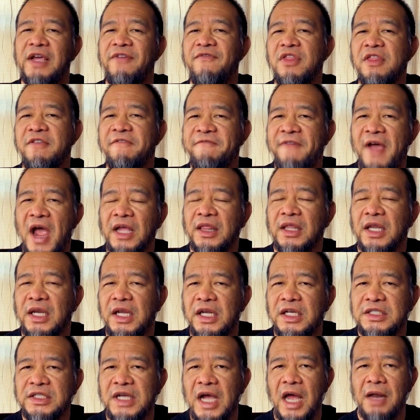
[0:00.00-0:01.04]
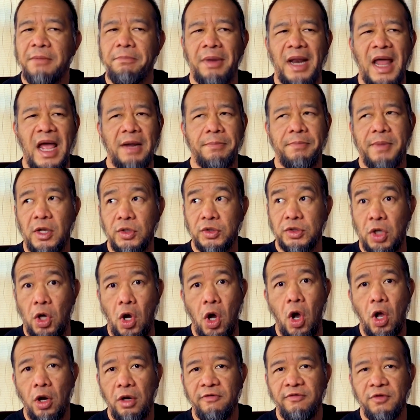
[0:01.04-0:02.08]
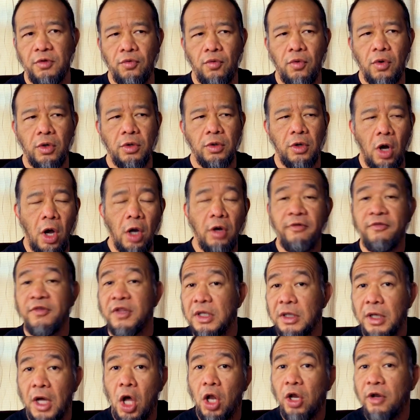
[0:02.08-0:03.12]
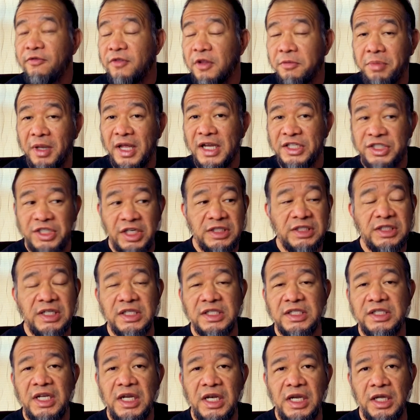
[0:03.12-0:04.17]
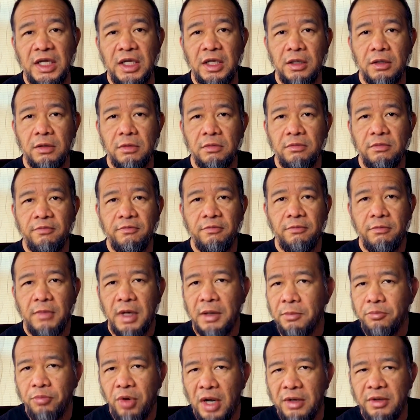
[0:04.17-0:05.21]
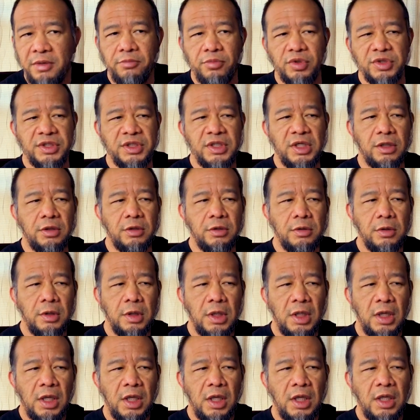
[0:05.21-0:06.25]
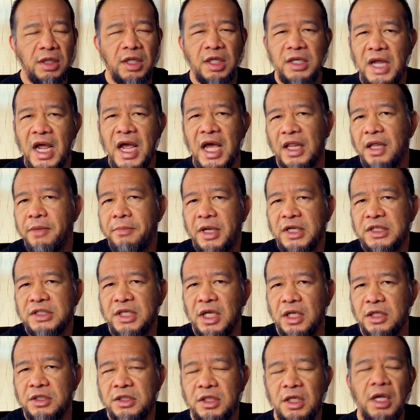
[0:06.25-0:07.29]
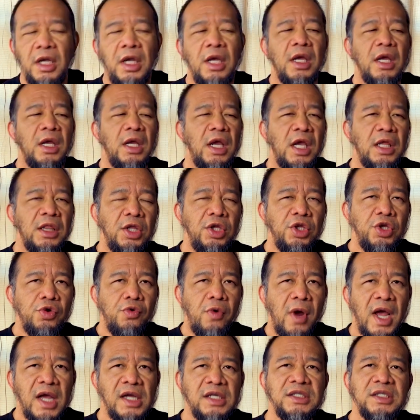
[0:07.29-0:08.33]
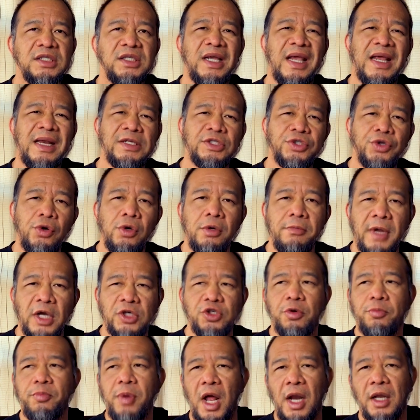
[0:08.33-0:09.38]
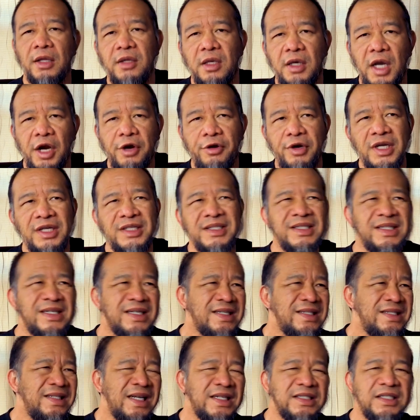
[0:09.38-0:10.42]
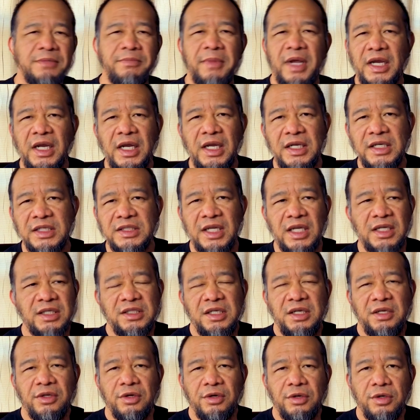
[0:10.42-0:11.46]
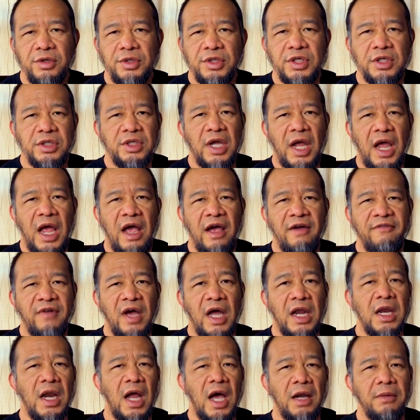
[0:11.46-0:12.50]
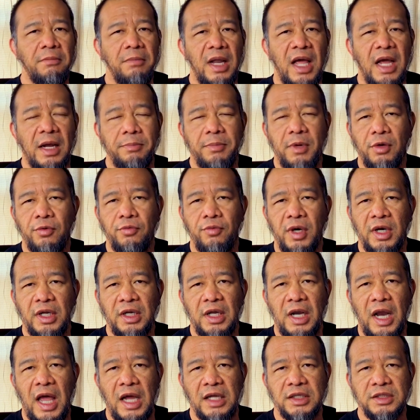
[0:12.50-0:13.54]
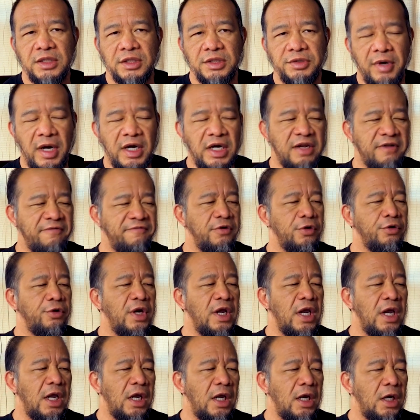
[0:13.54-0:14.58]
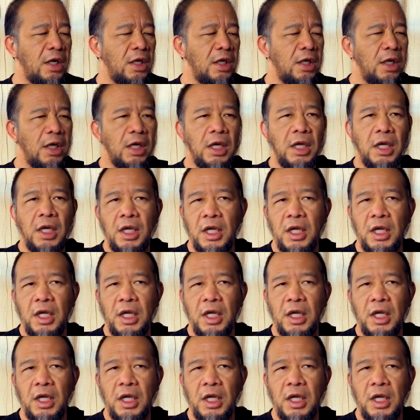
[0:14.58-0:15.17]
Given the fact that he's got black belts all over the world, all over the place, just in the city, and probably in Brazil, then yeah, that makes sense. In the U.S., in certain metropolitan areas, doesn't make any sense either to have a non-black belt running classes, right? If you're in